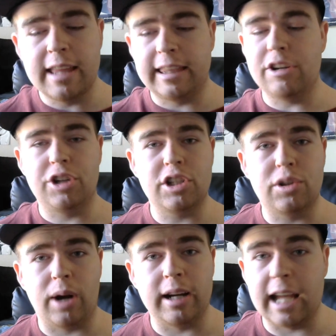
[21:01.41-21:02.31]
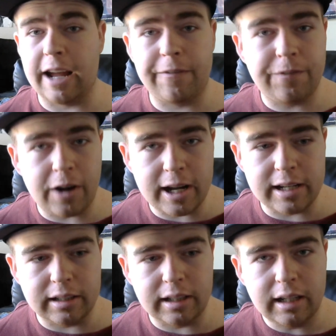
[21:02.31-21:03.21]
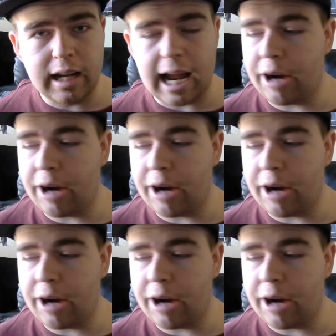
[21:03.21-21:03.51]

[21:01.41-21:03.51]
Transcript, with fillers: they're just trying to have fun. How